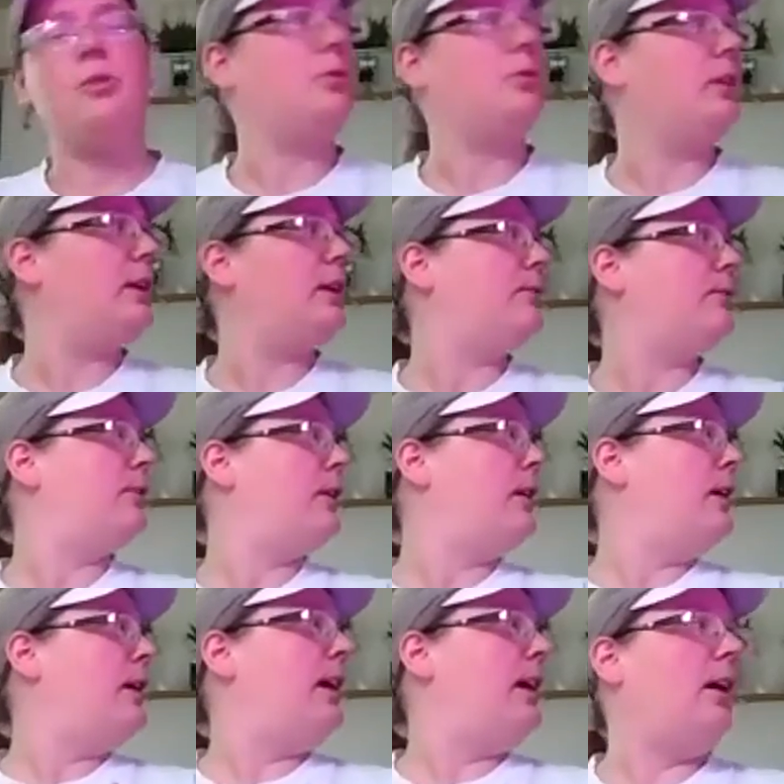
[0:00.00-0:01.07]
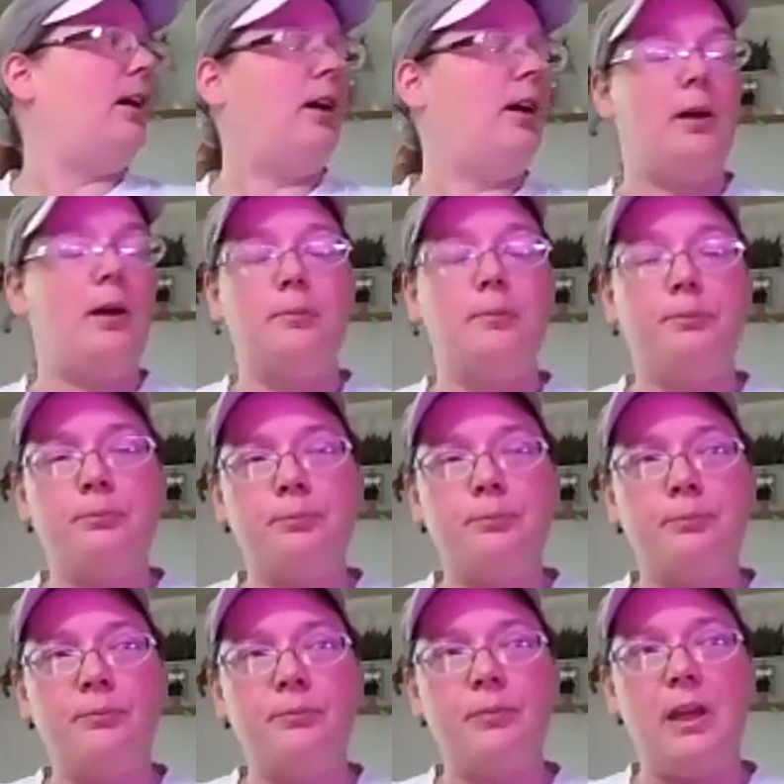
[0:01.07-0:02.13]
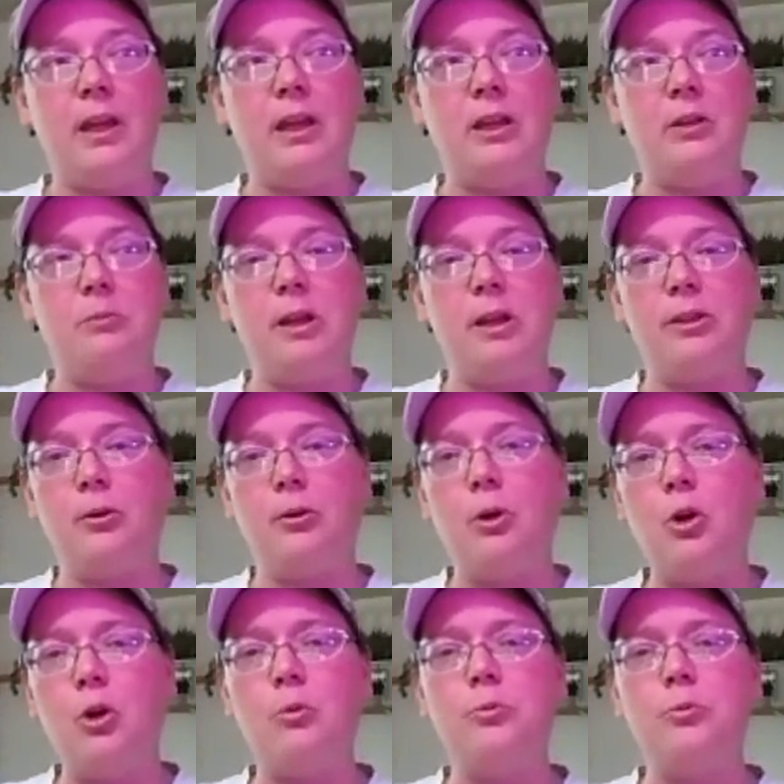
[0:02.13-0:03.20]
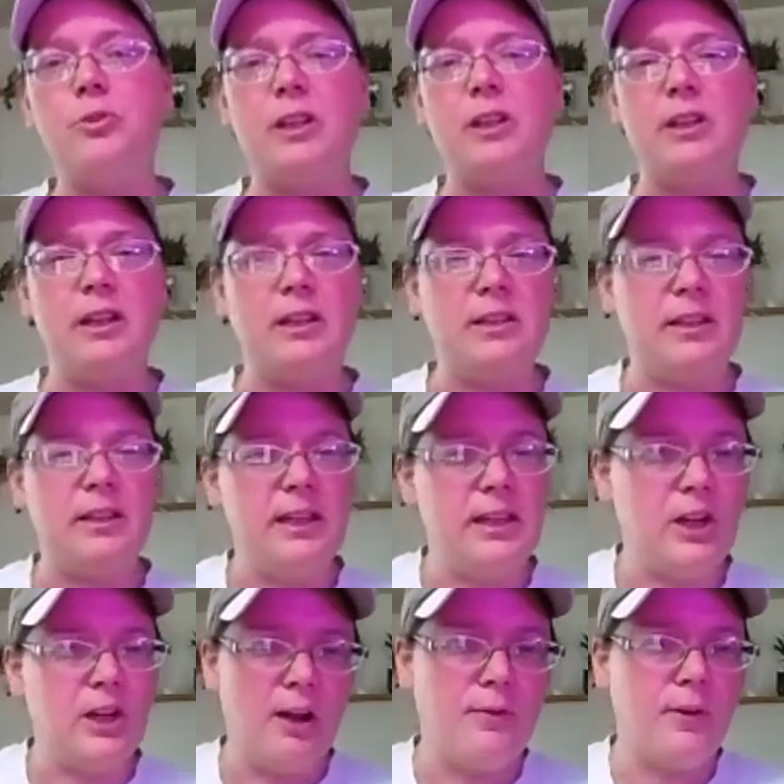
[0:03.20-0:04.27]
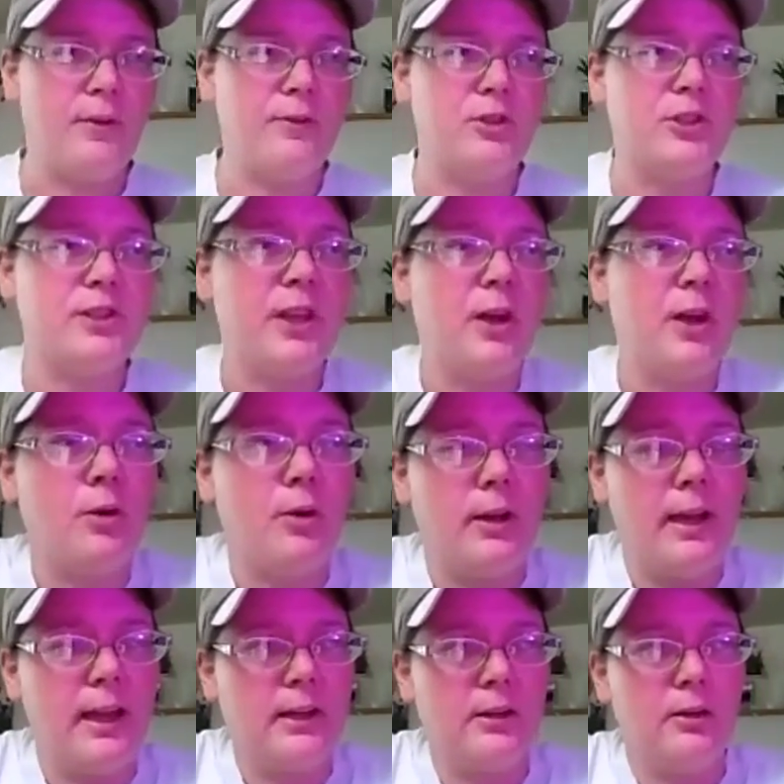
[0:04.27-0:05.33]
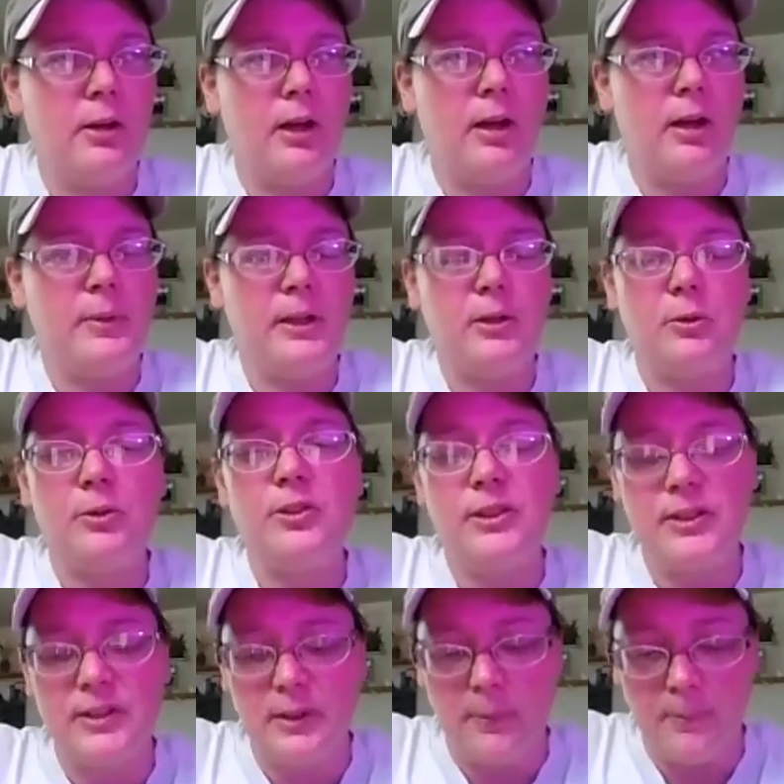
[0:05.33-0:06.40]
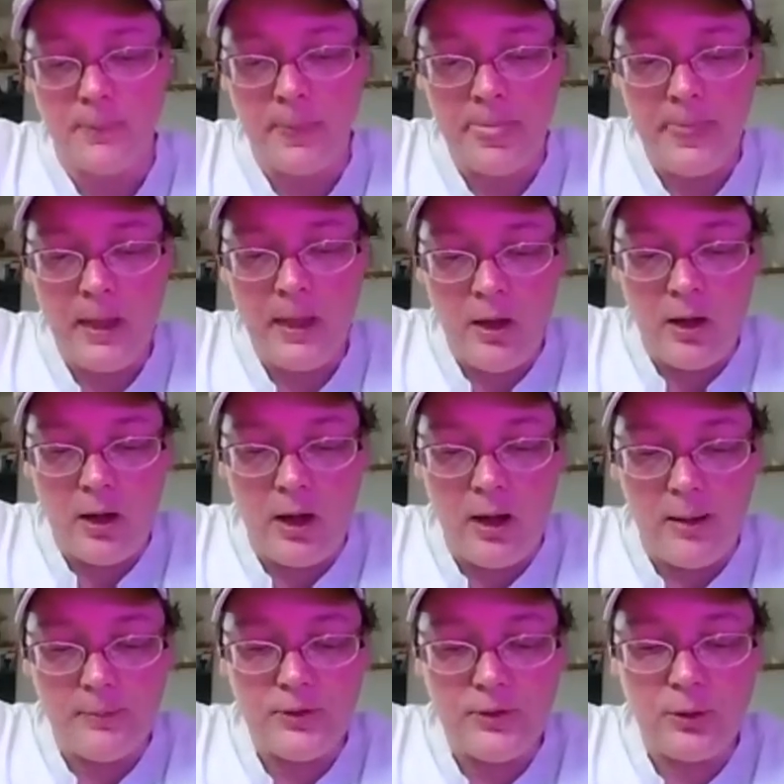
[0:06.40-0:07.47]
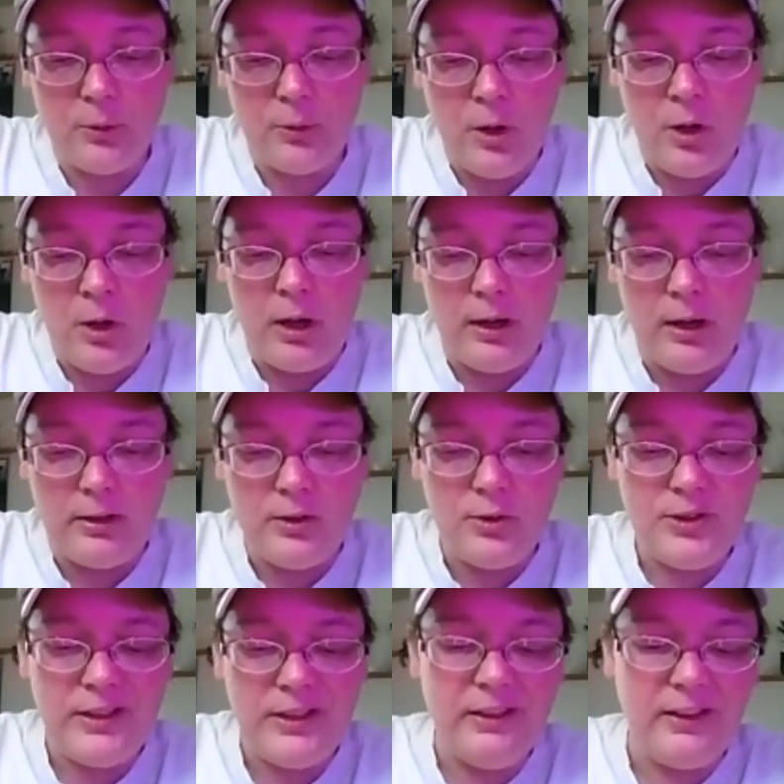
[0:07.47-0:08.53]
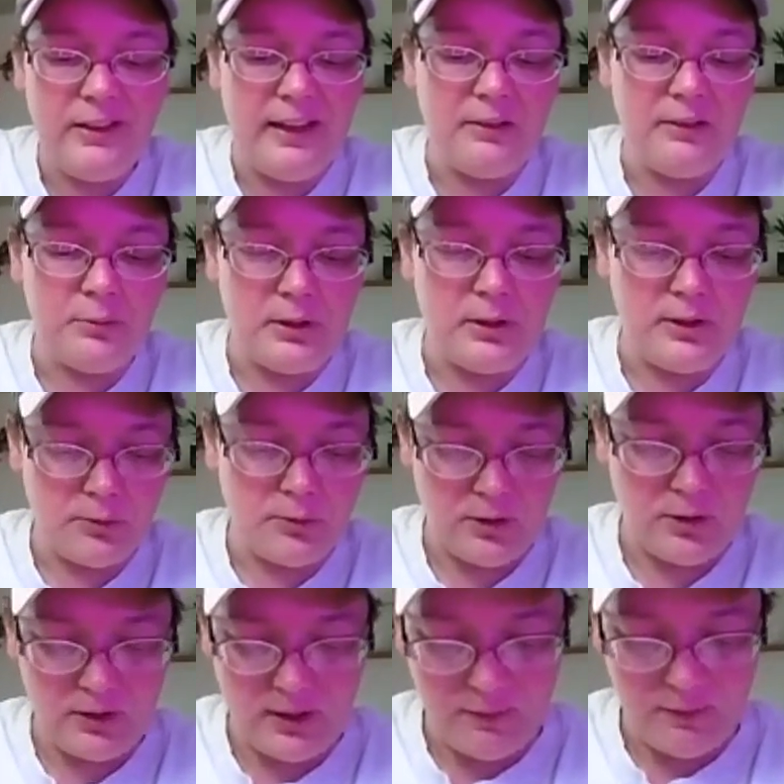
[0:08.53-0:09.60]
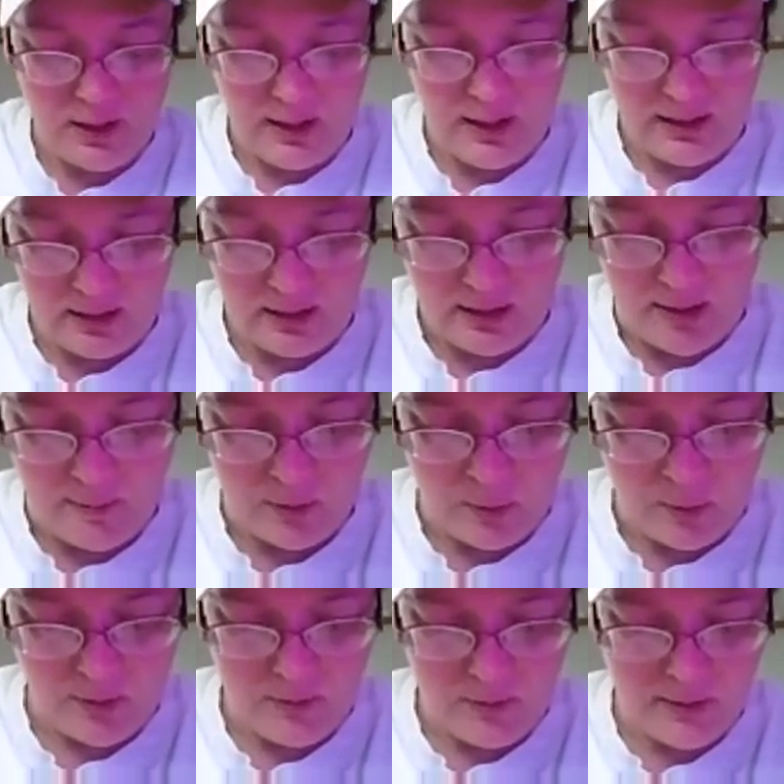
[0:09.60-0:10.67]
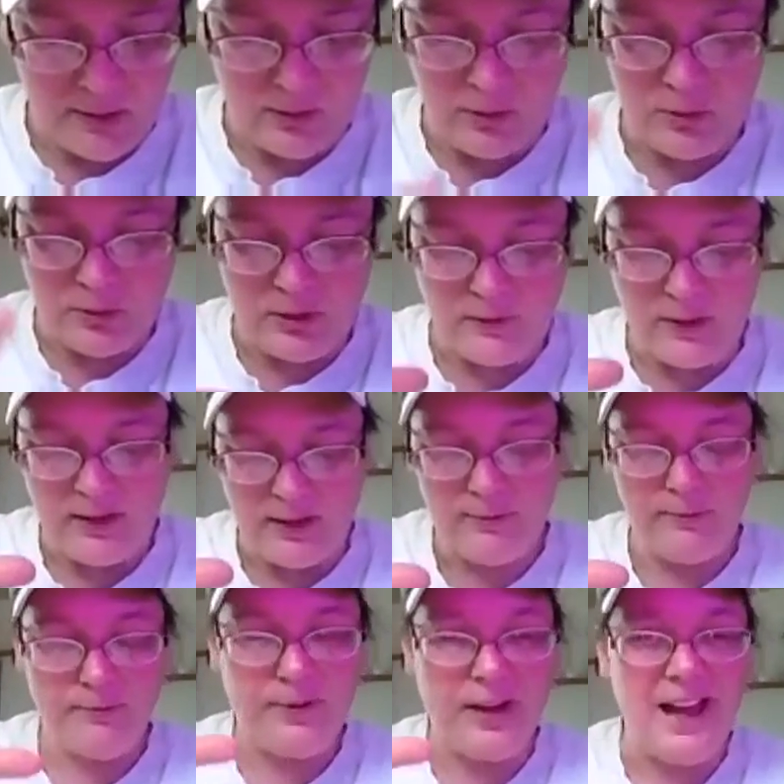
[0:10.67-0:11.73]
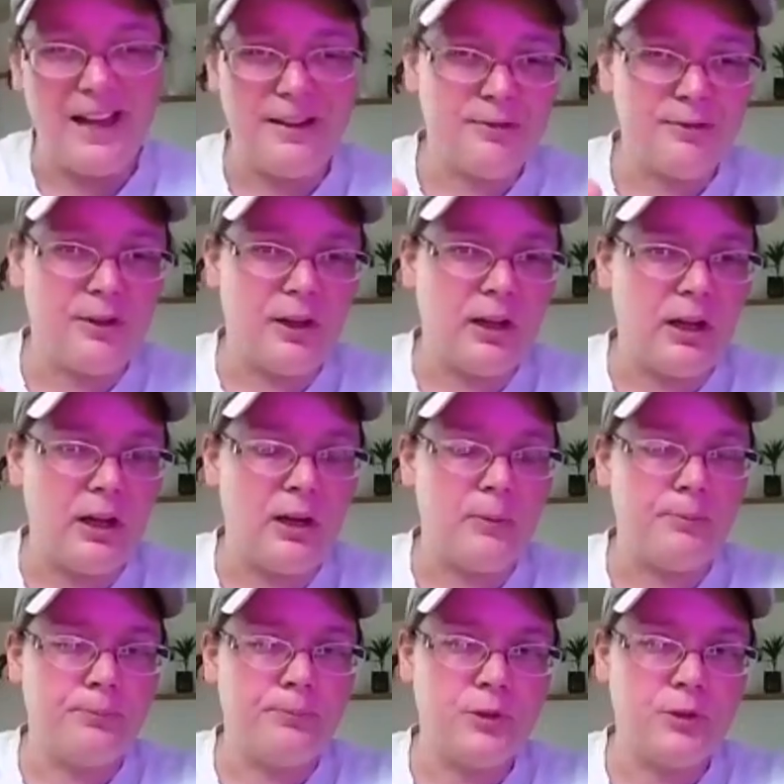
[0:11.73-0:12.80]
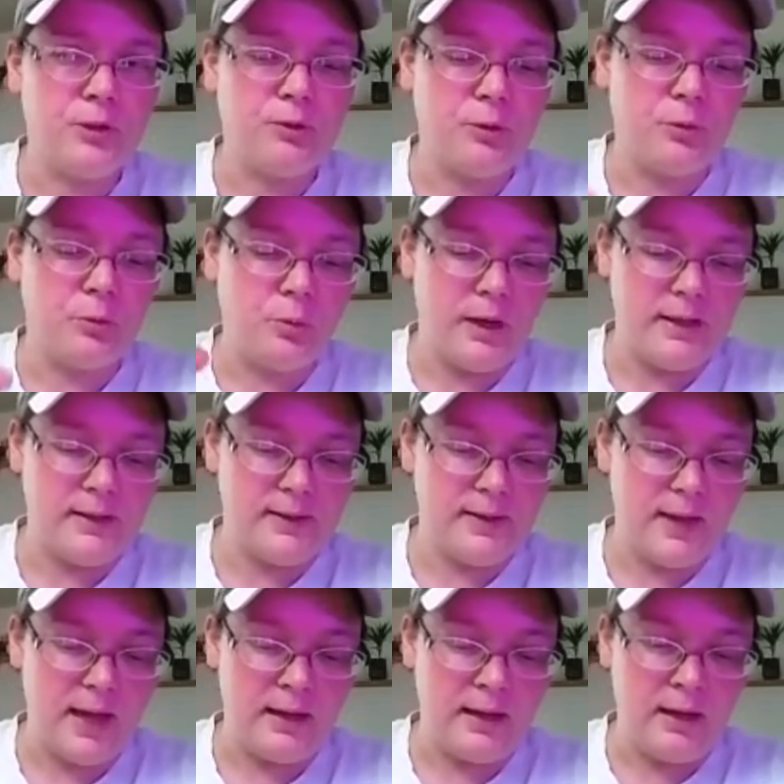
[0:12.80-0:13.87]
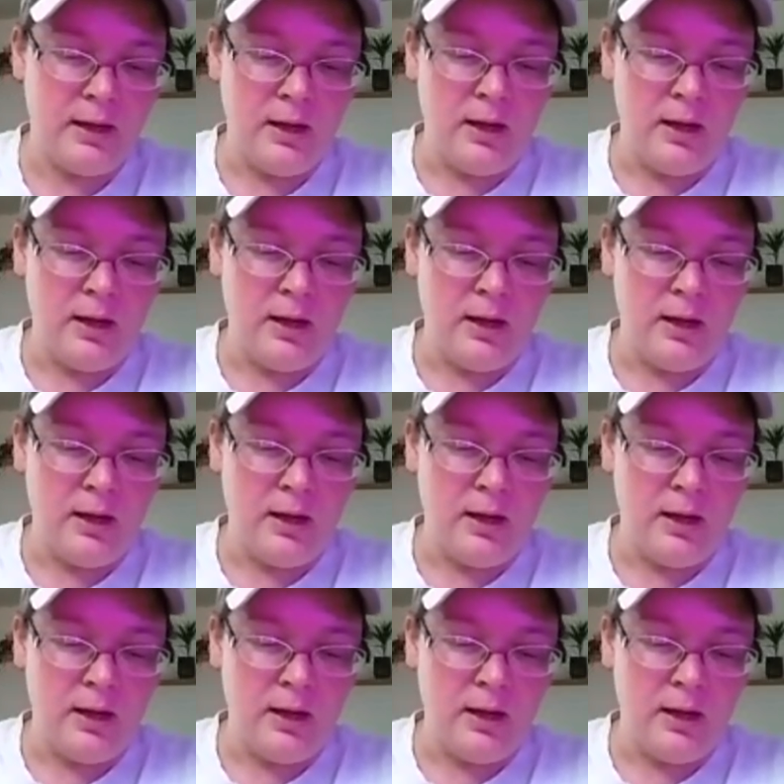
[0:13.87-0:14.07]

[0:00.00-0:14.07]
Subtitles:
live and make their homes and to eat off of, just that whole ecosystem. So using land resources, I've got, according to my notes, I've got 5 different ways that